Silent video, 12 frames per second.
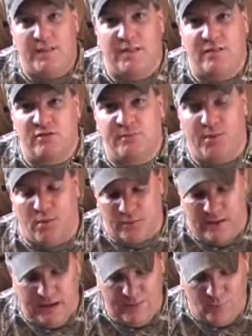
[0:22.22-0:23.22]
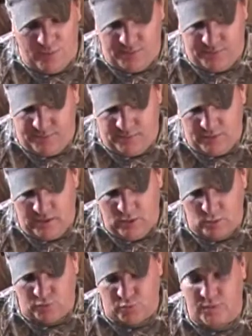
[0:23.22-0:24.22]
that this bow came with,
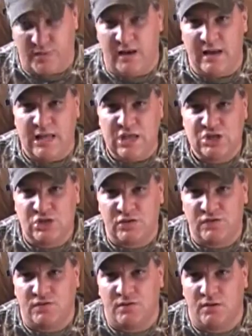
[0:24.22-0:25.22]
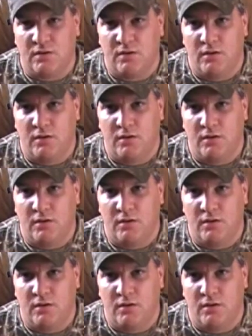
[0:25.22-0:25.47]
it was with the leeches,